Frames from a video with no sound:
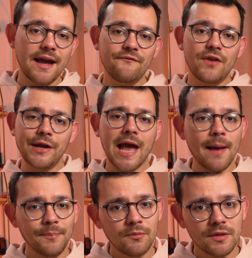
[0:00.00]
I'm very
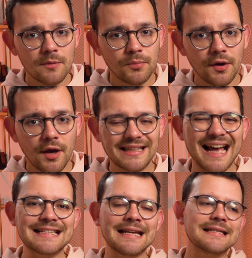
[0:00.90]
happy with the product.
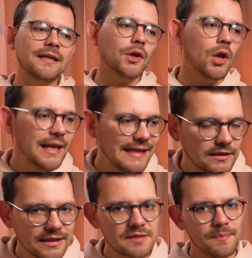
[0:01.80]
As I said, a
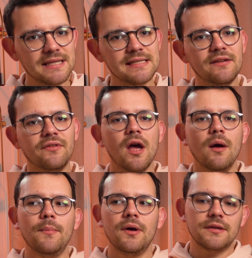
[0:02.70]
little expensive,
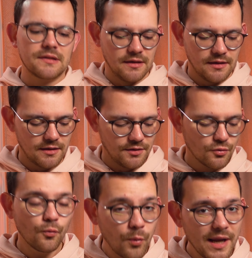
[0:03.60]
but
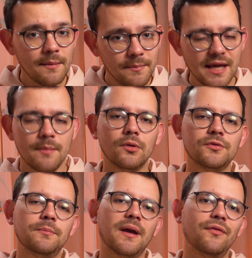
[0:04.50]
you will be able
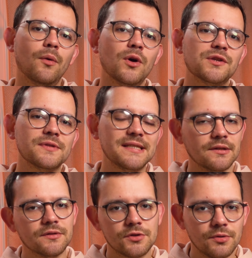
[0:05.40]
to perform what you see
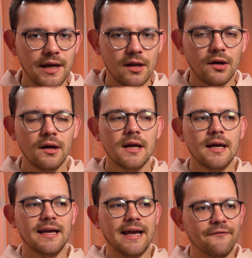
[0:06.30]
on the trailer
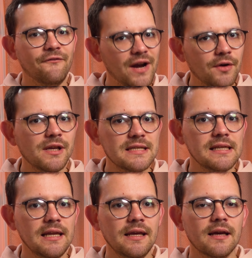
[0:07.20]
very
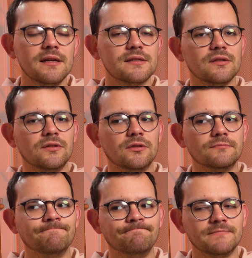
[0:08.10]
easily.
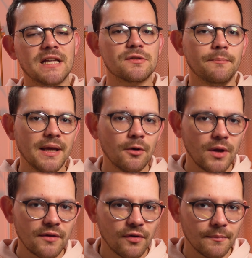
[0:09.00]
So that's a big
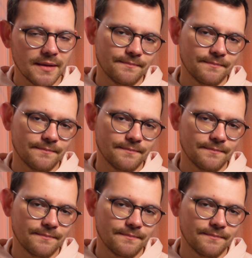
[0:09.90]
win for me.